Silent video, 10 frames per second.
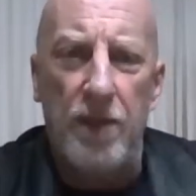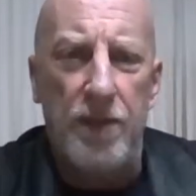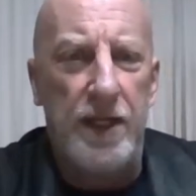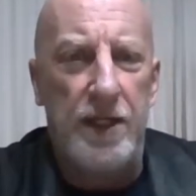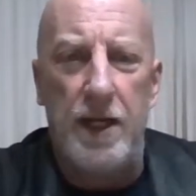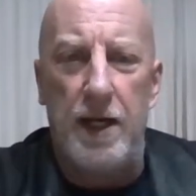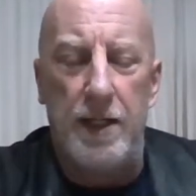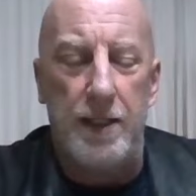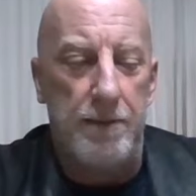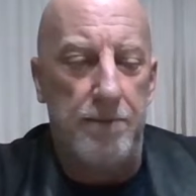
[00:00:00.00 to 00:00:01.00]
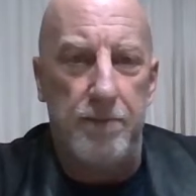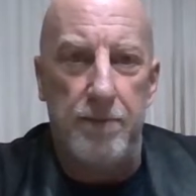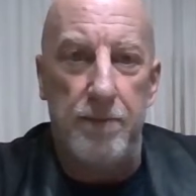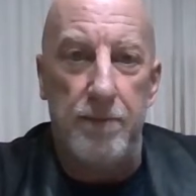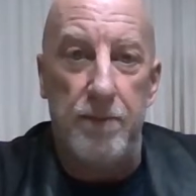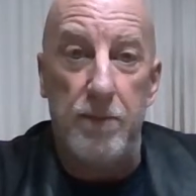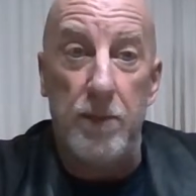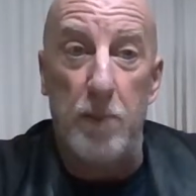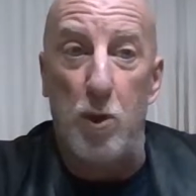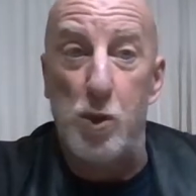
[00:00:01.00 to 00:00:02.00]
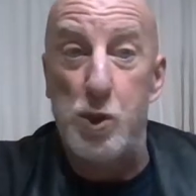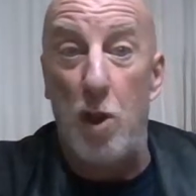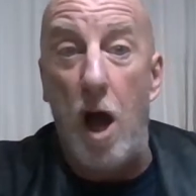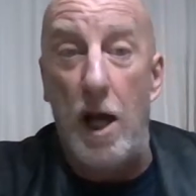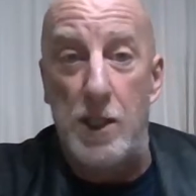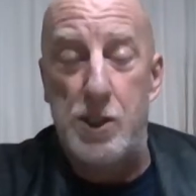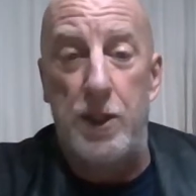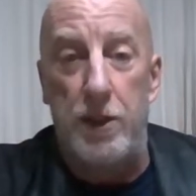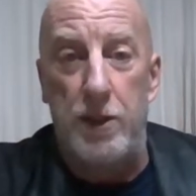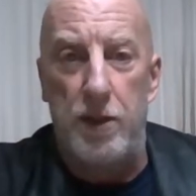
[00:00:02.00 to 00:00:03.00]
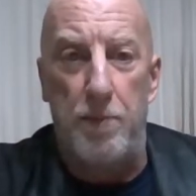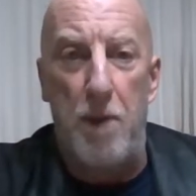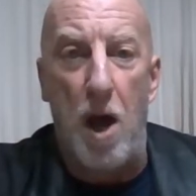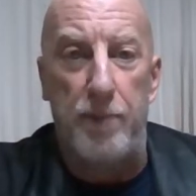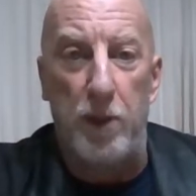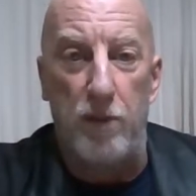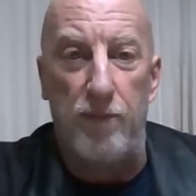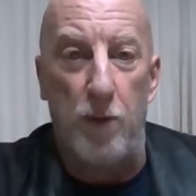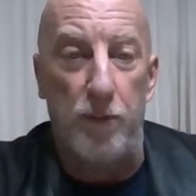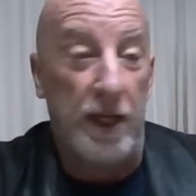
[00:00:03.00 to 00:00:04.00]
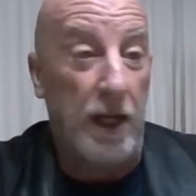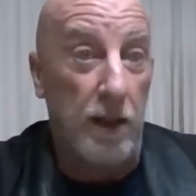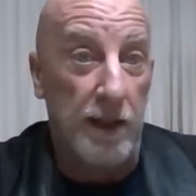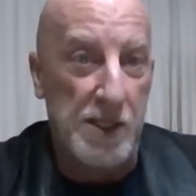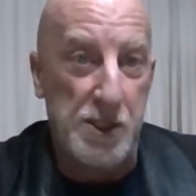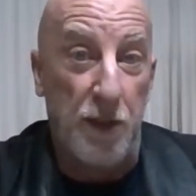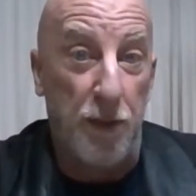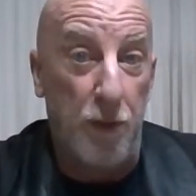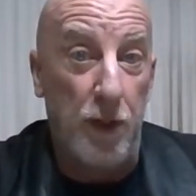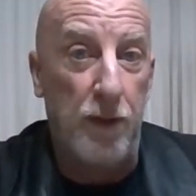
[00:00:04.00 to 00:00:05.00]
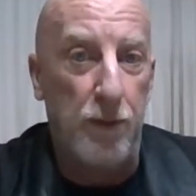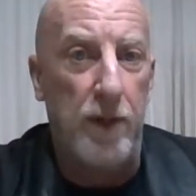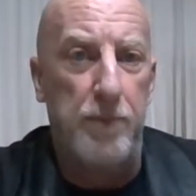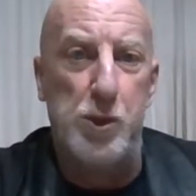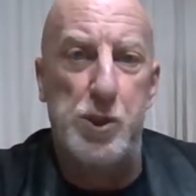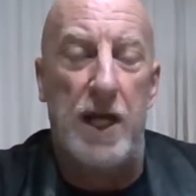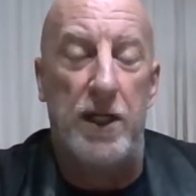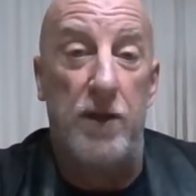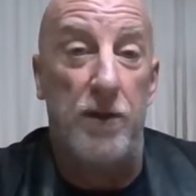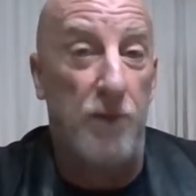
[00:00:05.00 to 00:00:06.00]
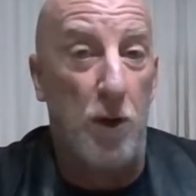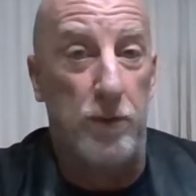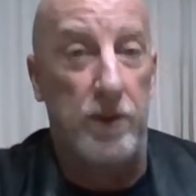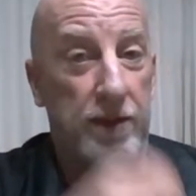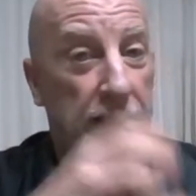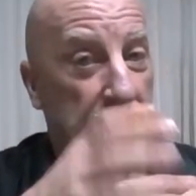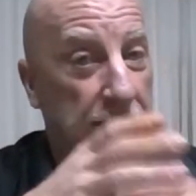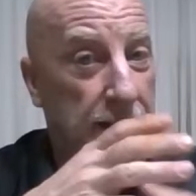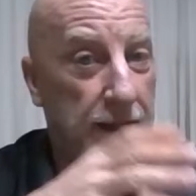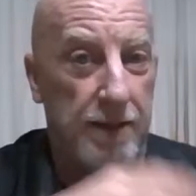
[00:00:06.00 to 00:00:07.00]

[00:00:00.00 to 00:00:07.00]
the Liberals lost the popular vote. They got less than 33% of the vote. That,